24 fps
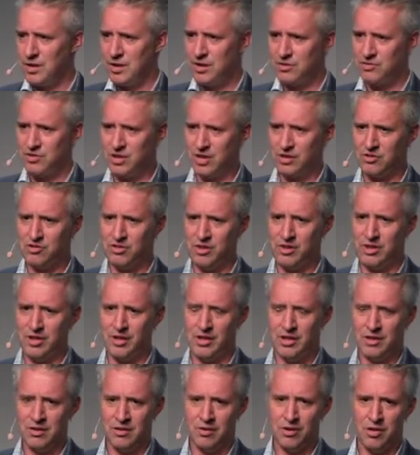is
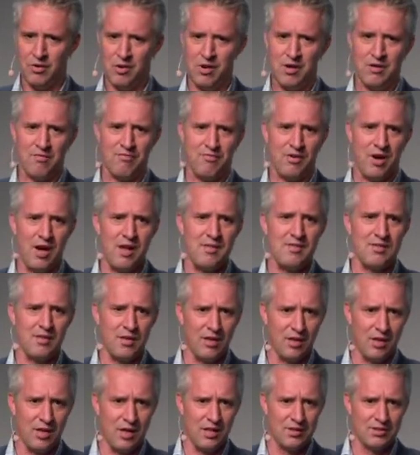actually, you know, in the fight
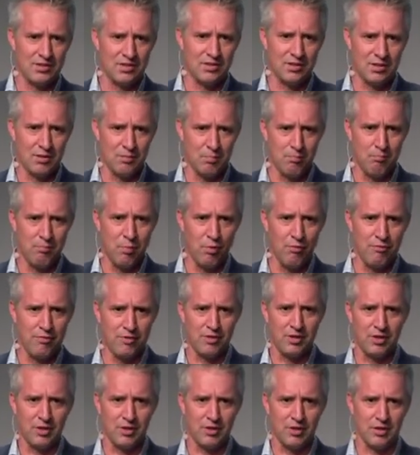against
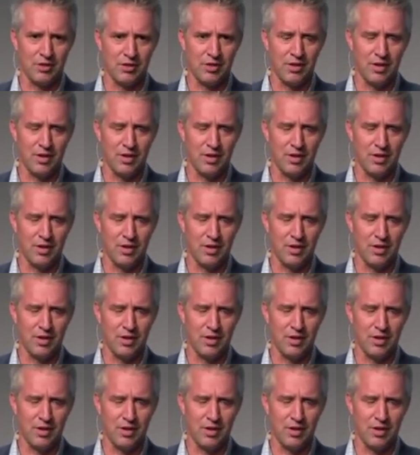poverty,